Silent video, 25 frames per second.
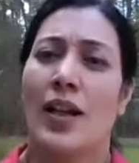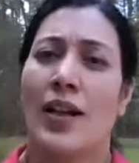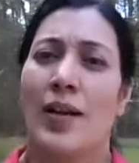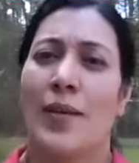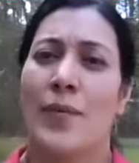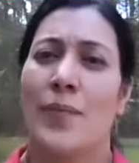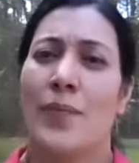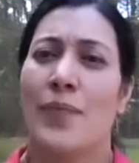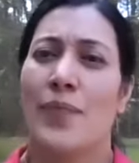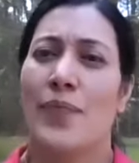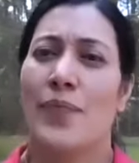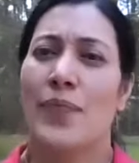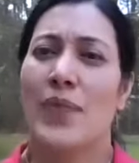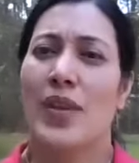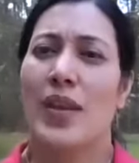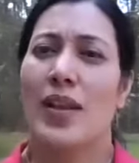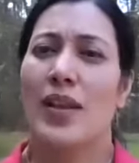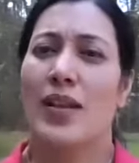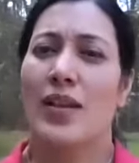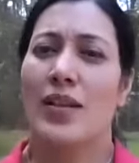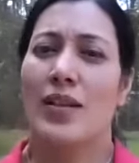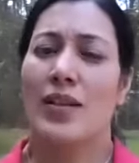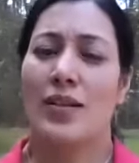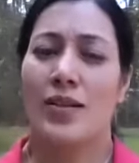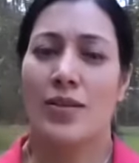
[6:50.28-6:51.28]
Um,
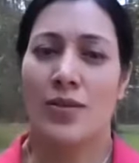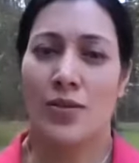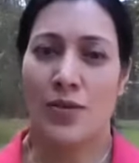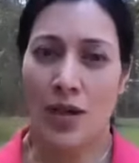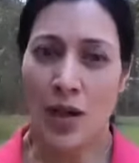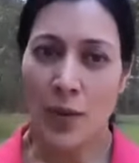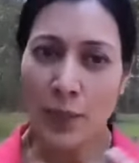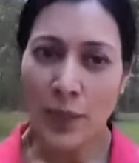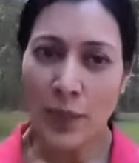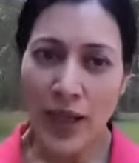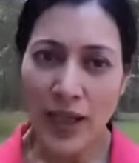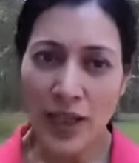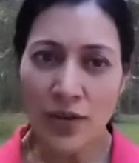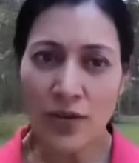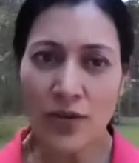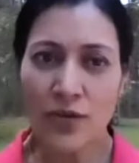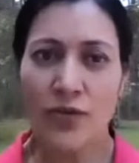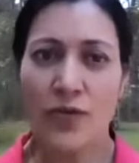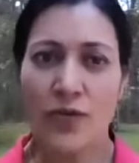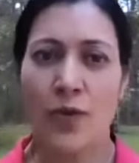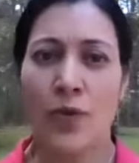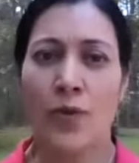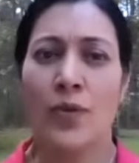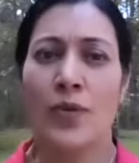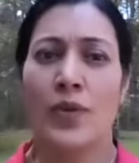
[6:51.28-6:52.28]
so a
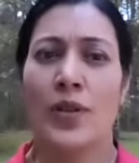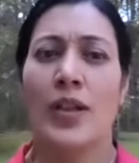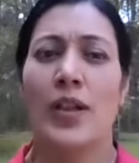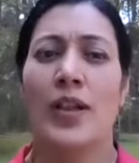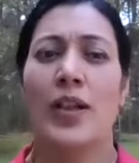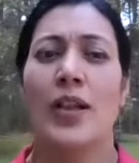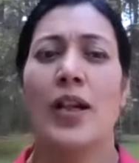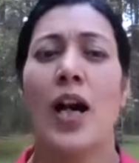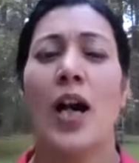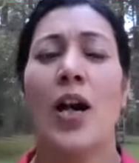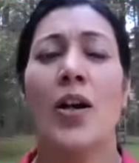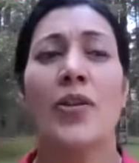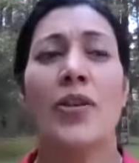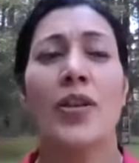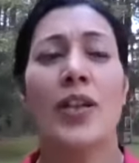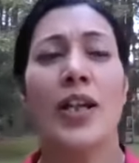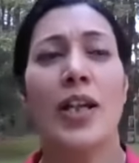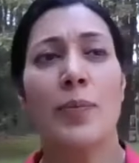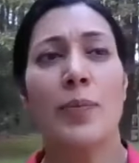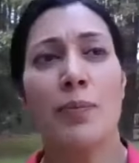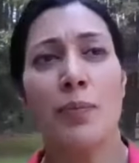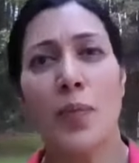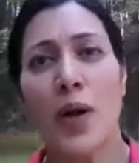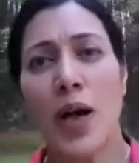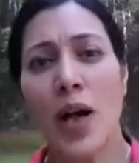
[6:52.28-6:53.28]
microphone. How do you
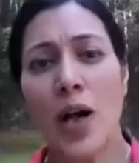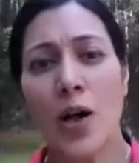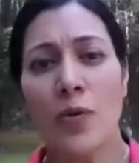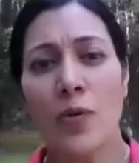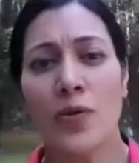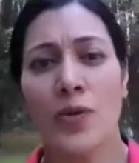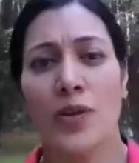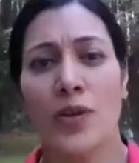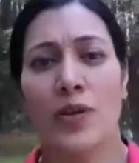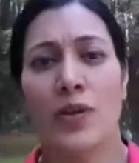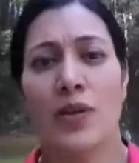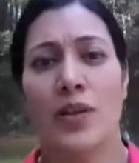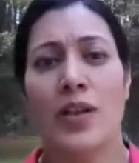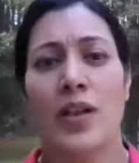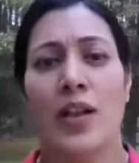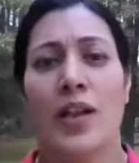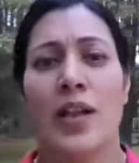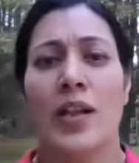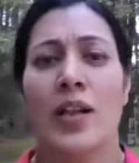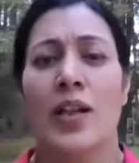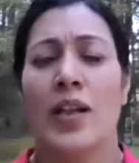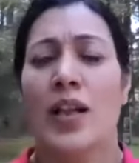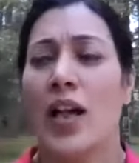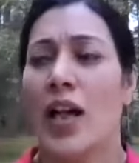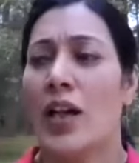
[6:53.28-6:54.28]
get power?
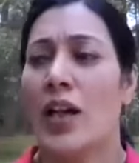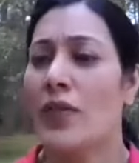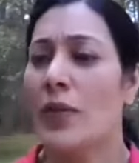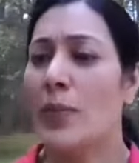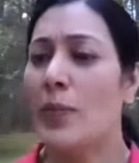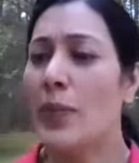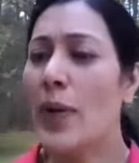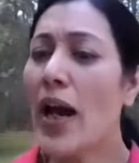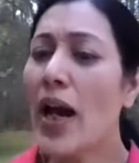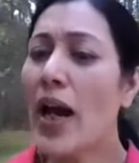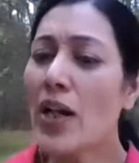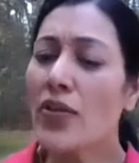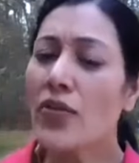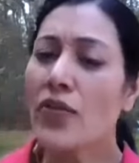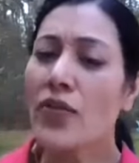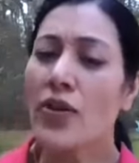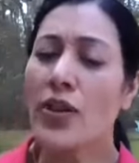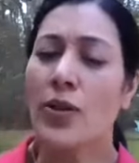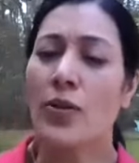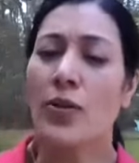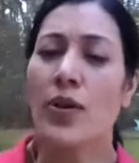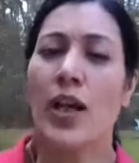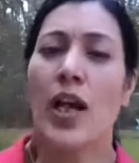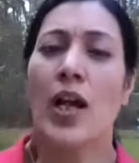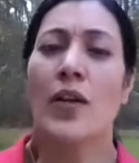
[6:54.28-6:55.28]
I have a
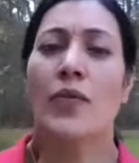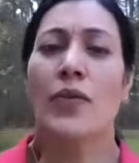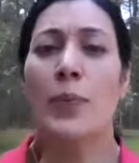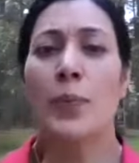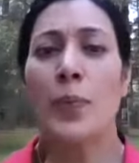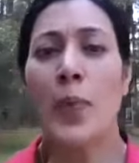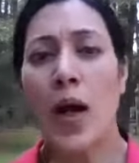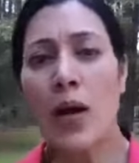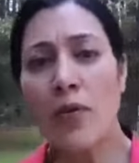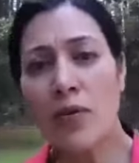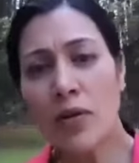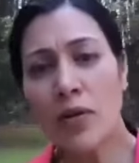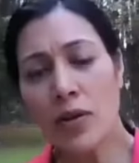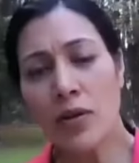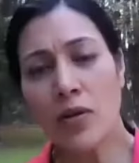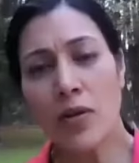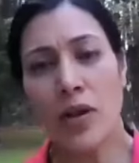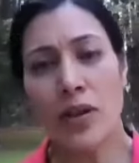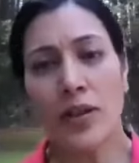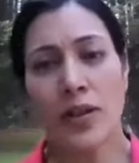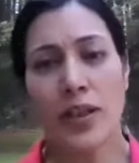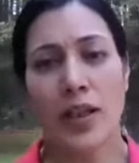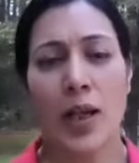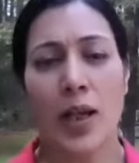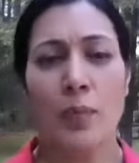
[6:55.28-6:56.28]
battery or I have a power
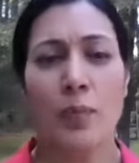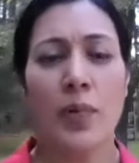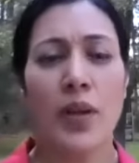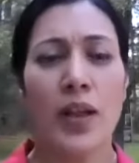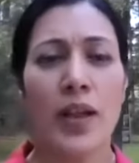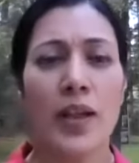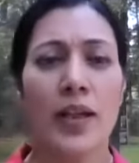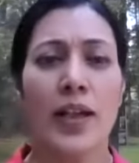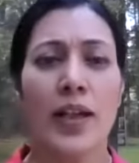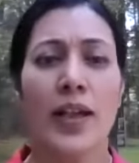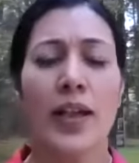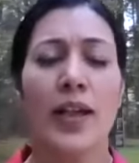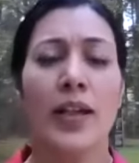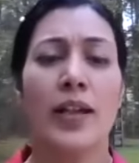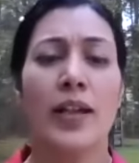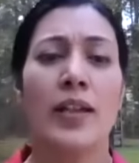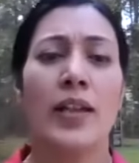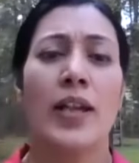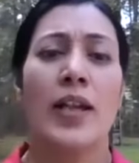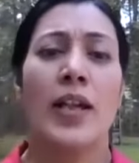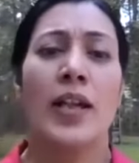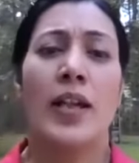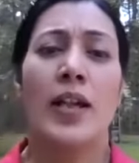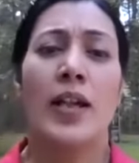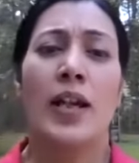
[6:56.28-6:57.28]
cord that I plug in.
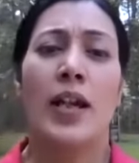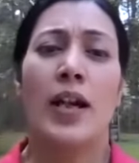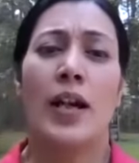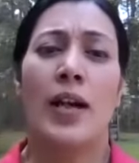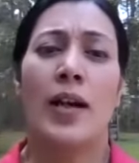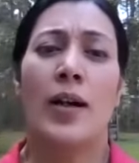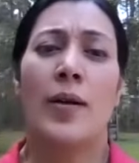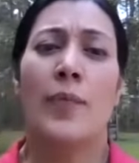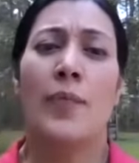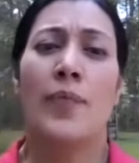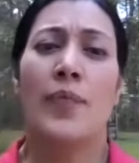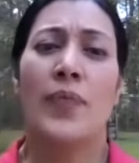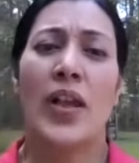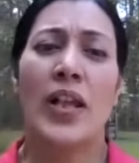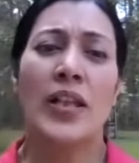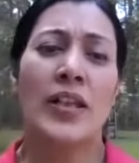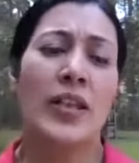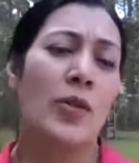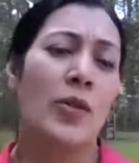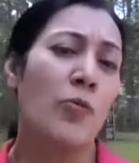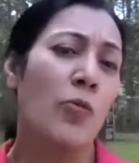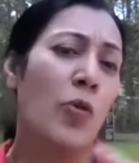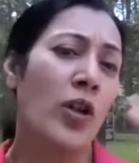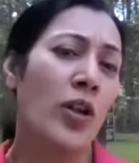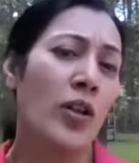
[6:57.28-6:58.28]
And
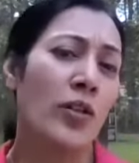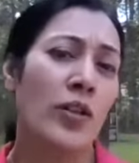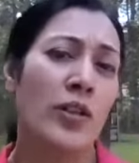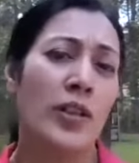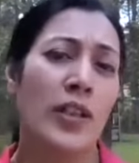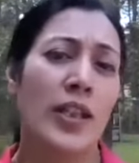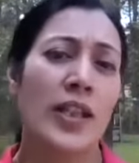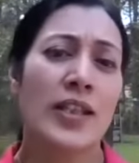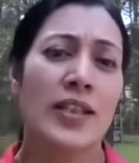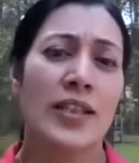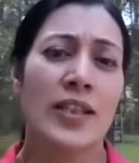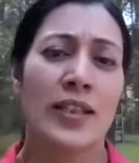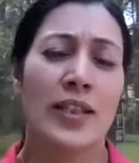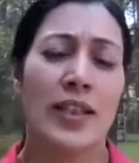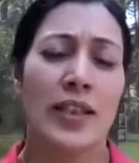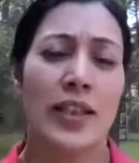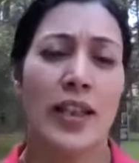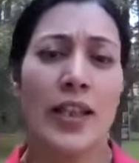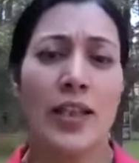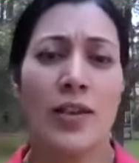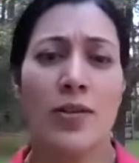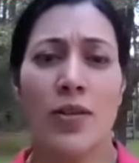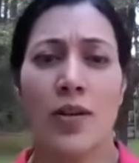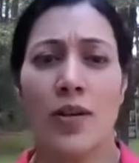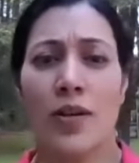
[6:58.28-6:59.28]
then what other things can I
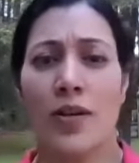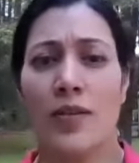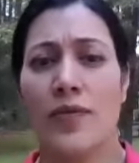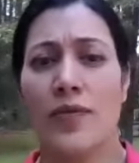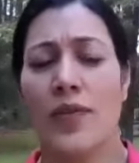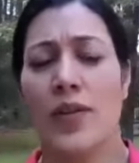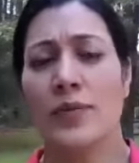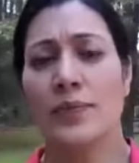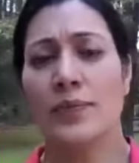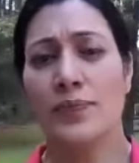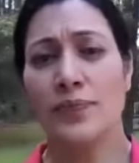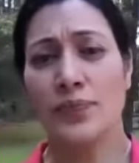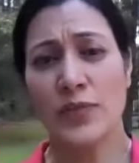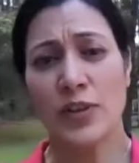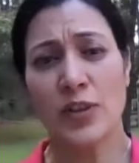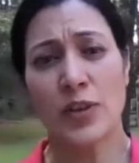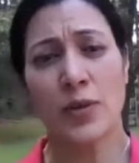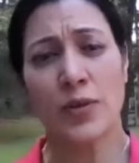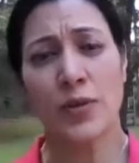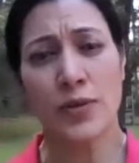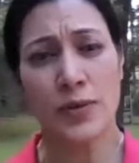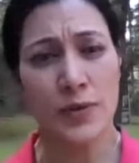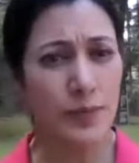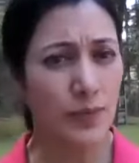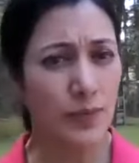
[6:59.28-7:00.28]
think of?
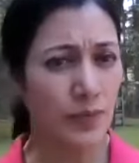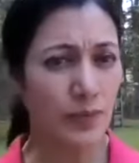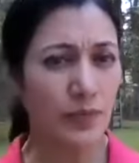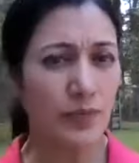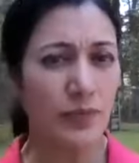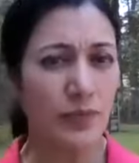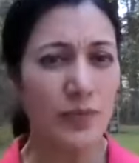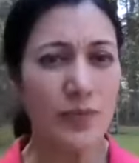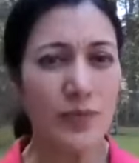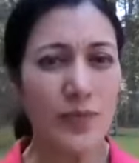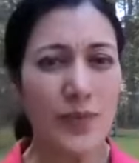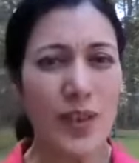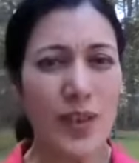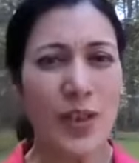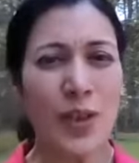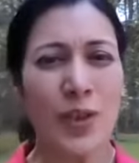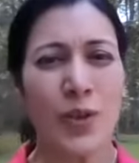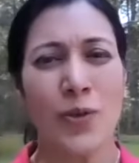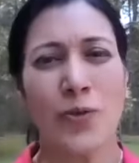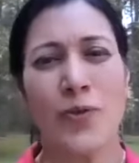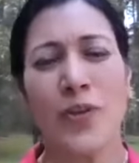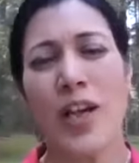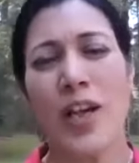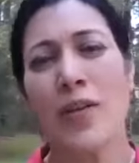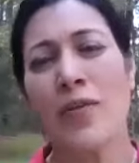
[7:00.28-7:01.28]
So
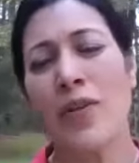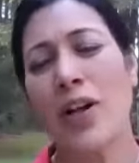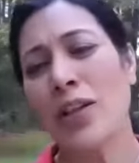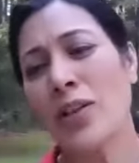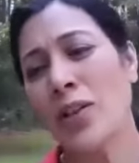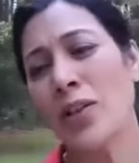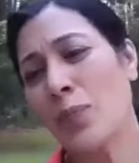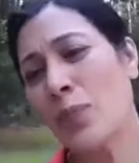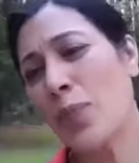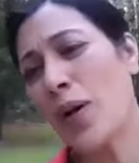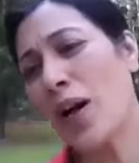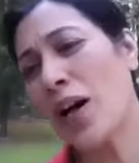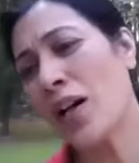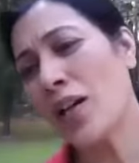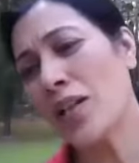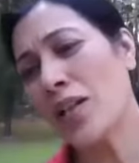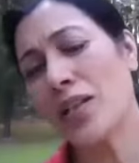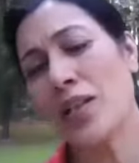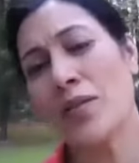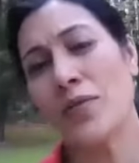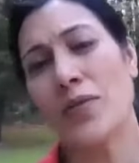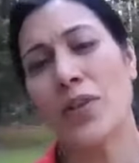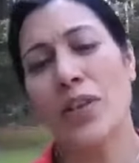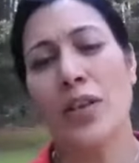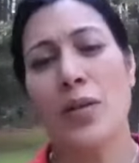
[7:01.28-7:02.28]
we have other
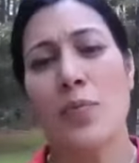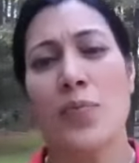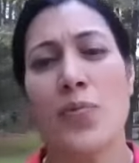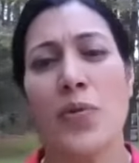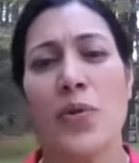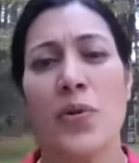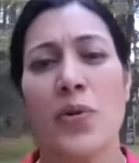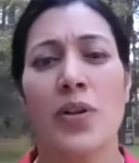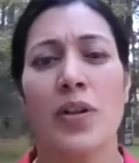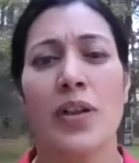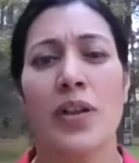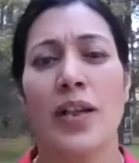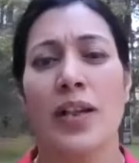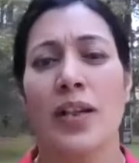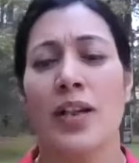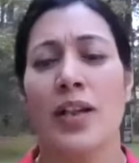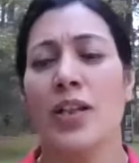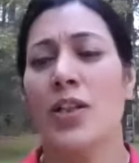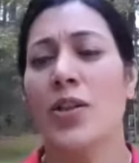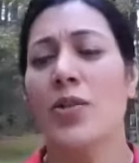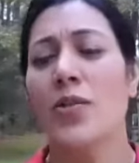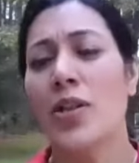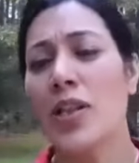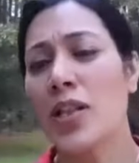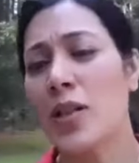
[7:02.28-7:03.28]
parts of the computer like a
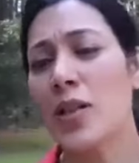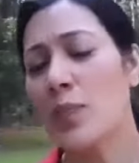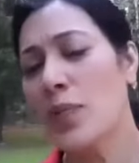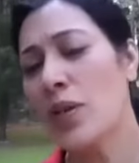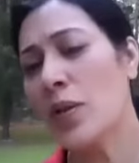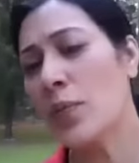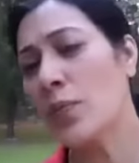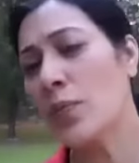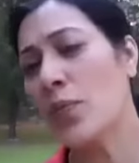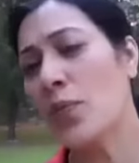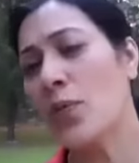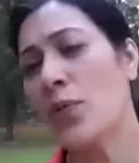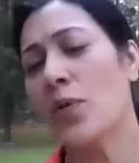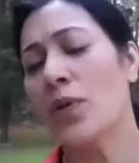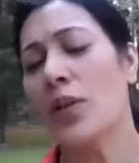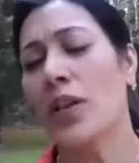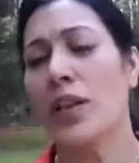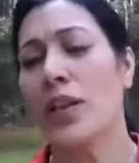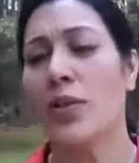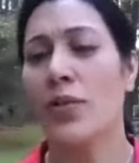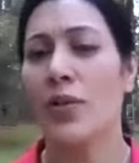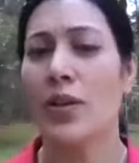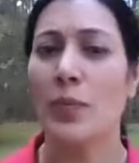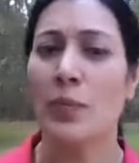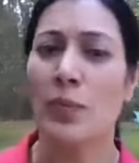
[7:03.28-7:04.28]
USB port,
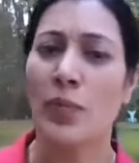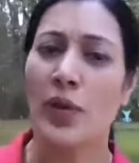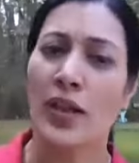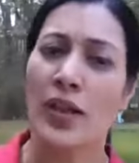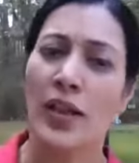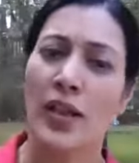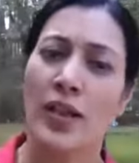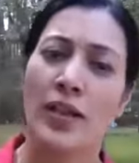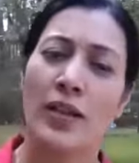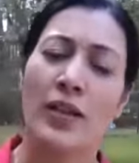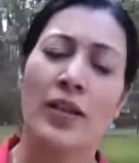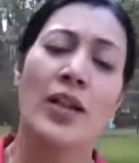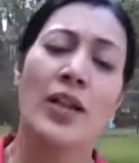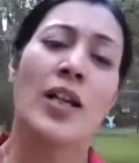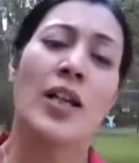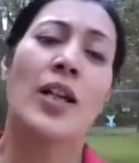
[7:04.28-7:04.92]
and you can plug in